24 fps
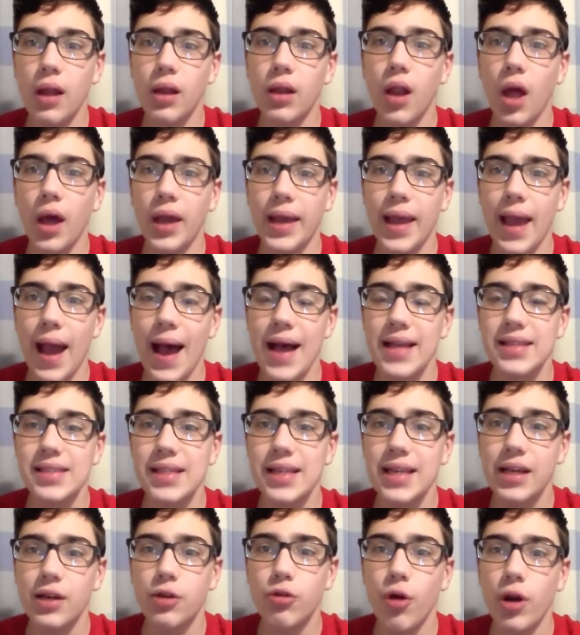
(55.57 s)
like it has
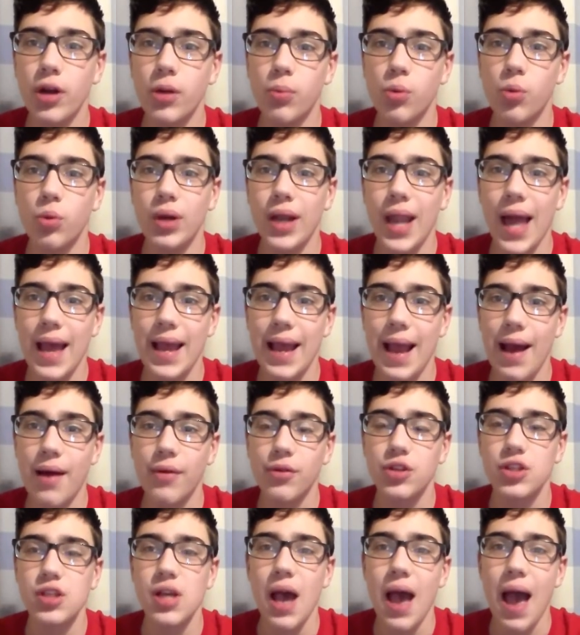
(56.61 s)
an incredible
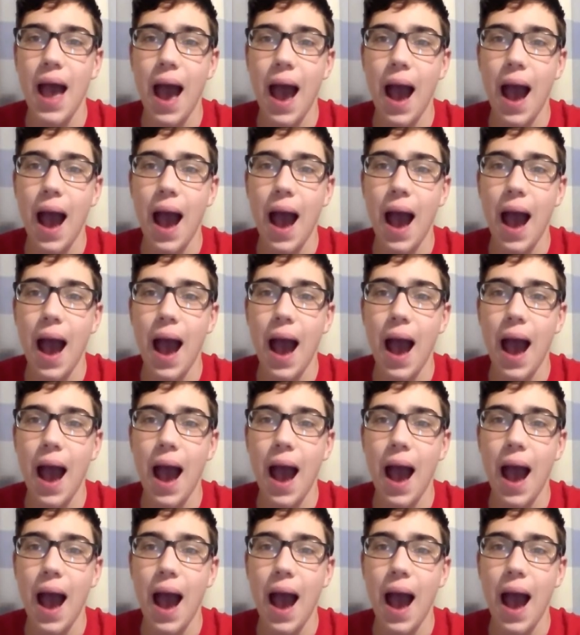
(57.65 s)
layout.